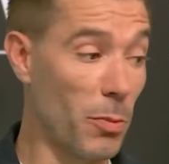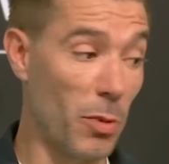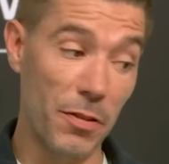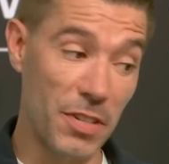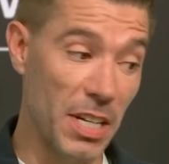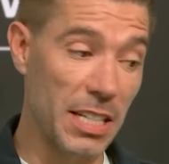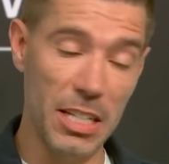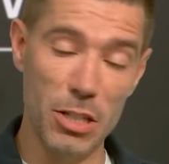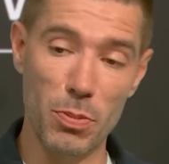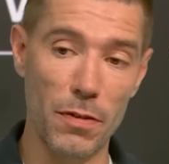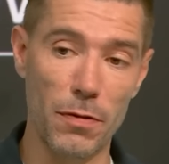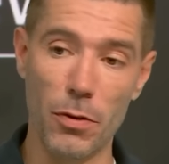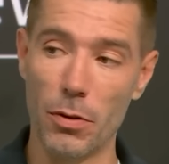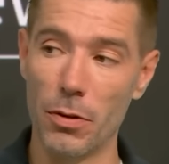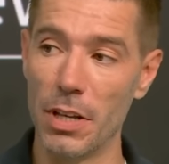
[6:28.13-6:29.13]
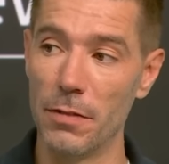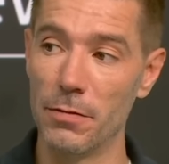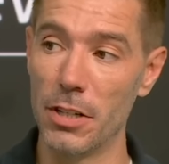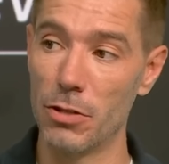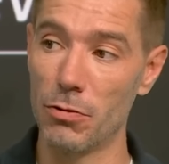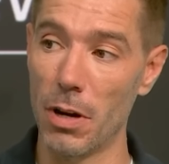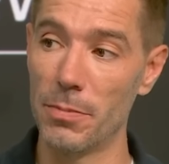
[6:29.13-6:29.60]
We've seen this before. They've
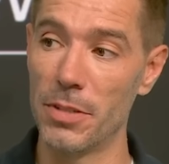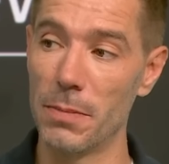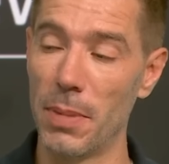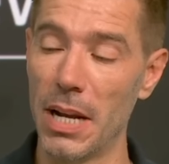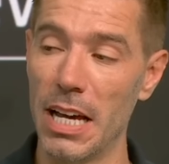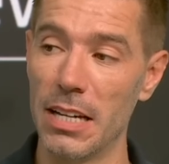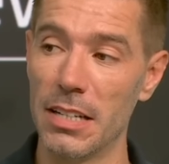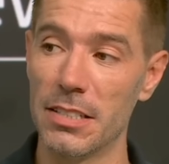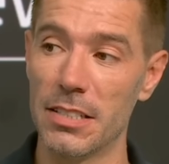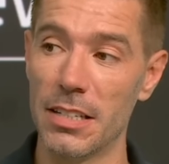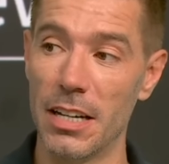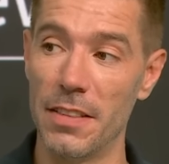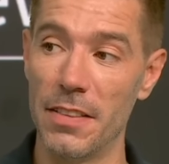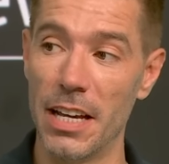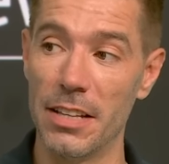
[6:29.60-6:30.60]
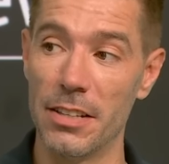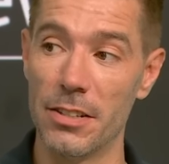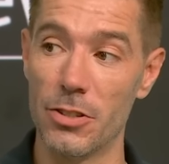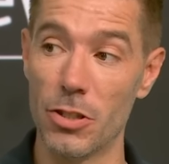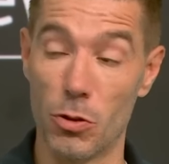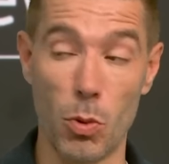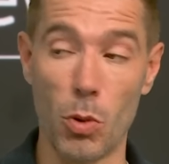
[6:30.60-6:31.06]
disrupted players and then
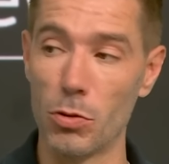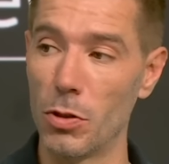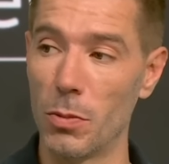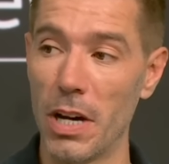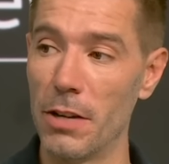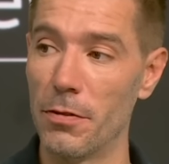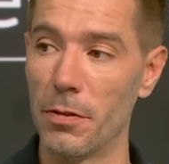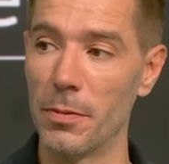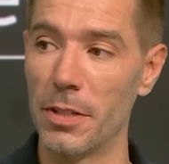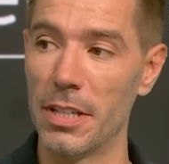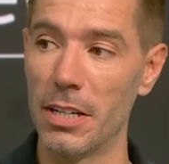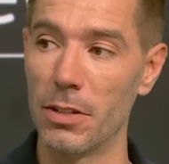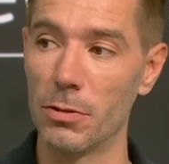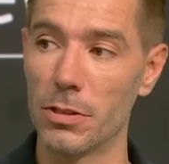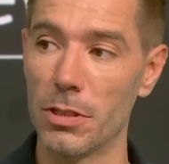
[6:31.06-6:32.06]
just walked away from the deal.